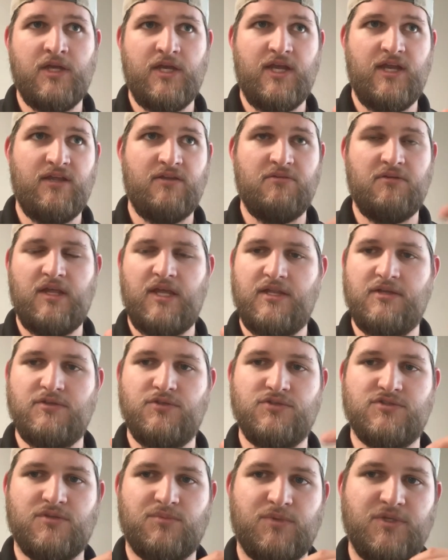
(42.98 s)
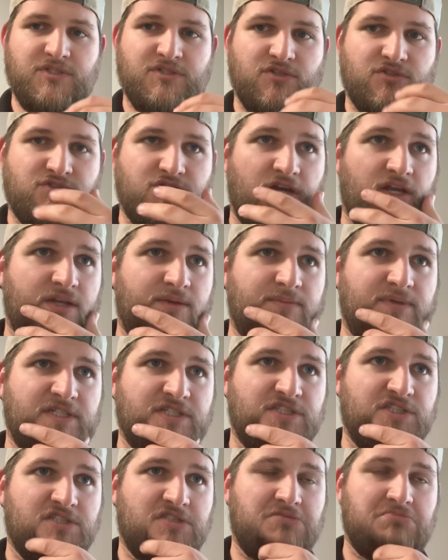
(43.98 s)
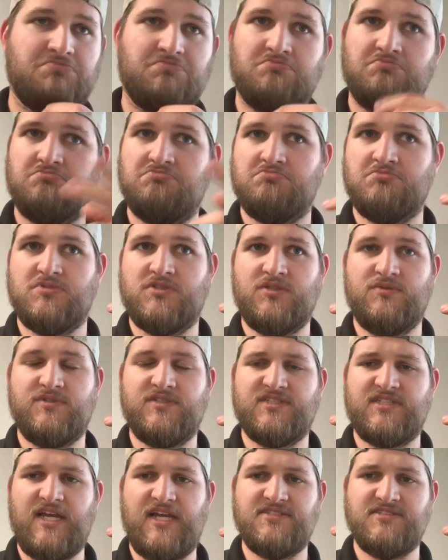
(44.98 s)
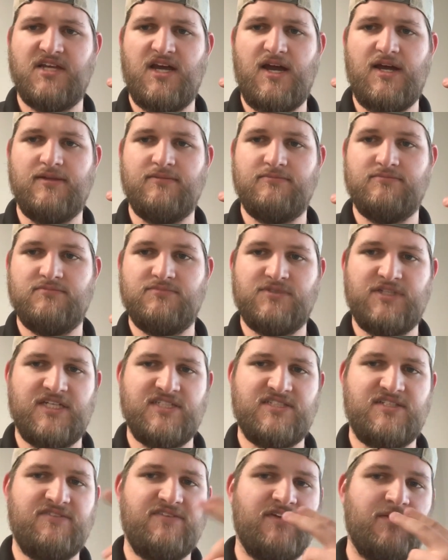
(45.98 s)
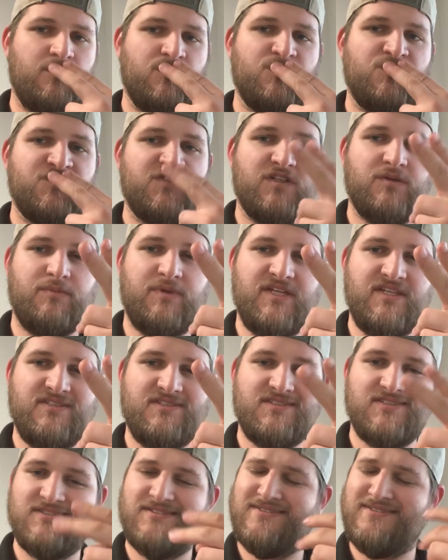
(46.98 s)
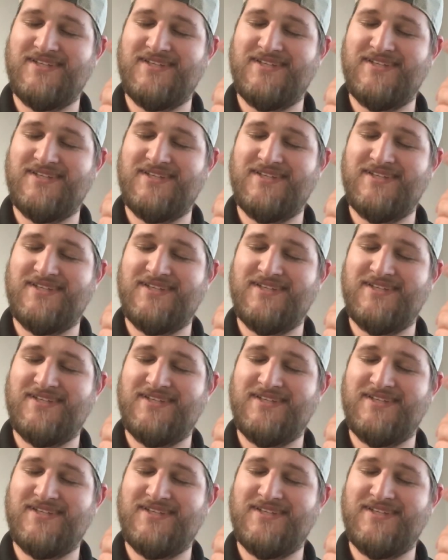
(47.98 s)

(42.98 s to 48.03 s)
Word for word: and, and do some research on him and just see what this guy's got. Jazz TV, peace.